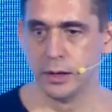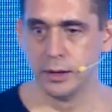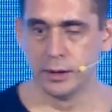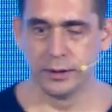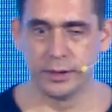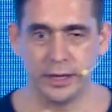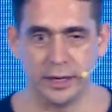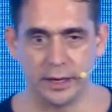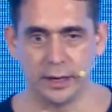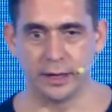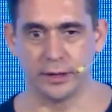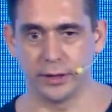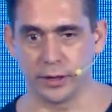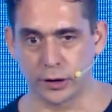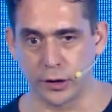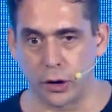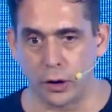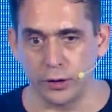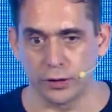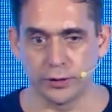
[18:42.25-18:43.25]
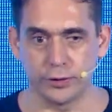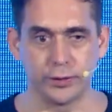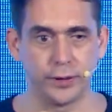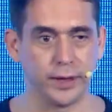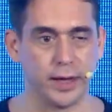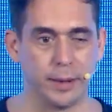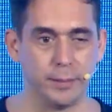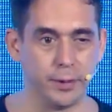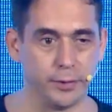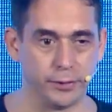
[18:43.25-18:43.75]
the cost for
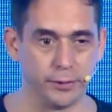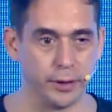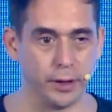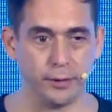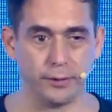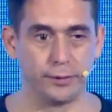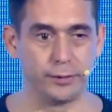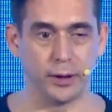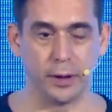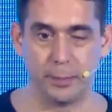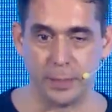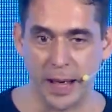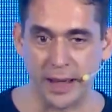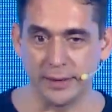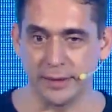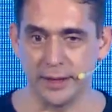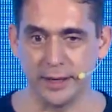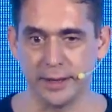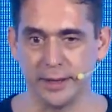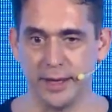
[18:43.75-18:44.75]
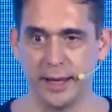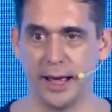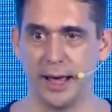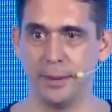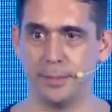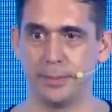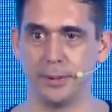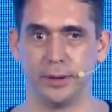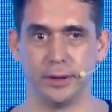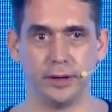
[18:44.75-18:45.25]
them of abandoning the
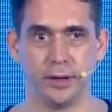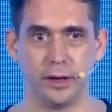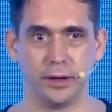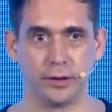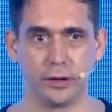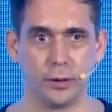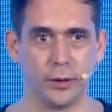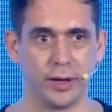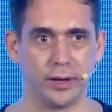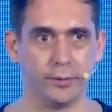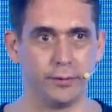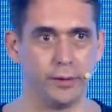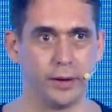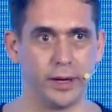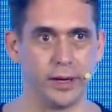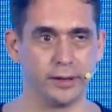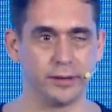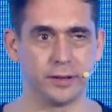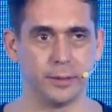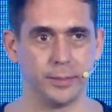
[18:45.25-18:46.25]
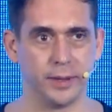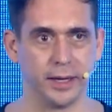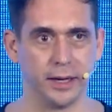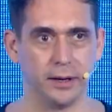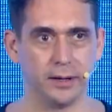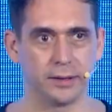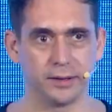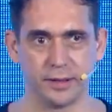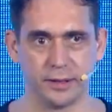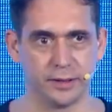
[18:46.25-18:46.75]
app and going and finding something
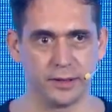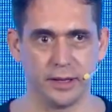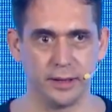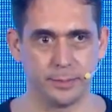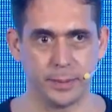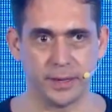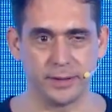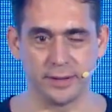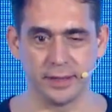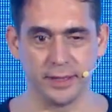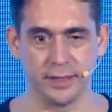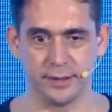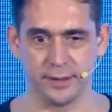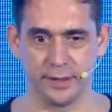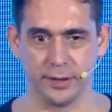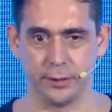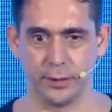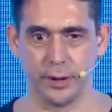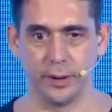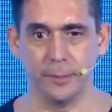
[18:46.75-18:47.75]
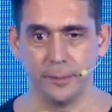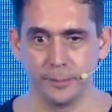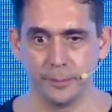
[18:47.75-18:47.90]
else is basically zero.